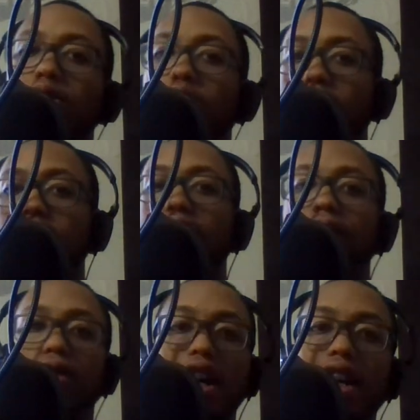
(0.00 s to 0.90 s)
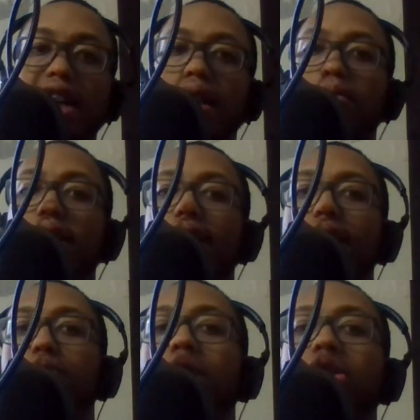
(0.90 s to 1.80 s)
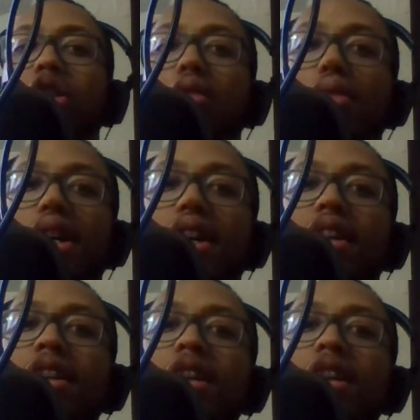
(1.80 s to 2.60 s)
Wednesday, and Friday, but then I posted on my